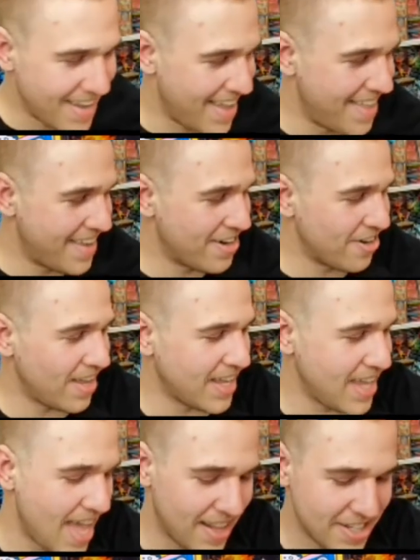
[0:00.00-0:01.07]
And then you're
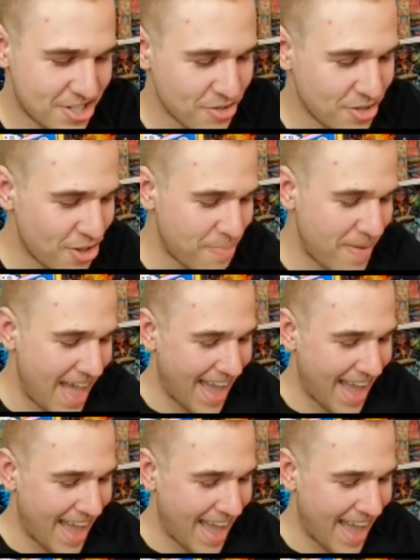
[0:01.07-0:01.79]
like, no, let's do another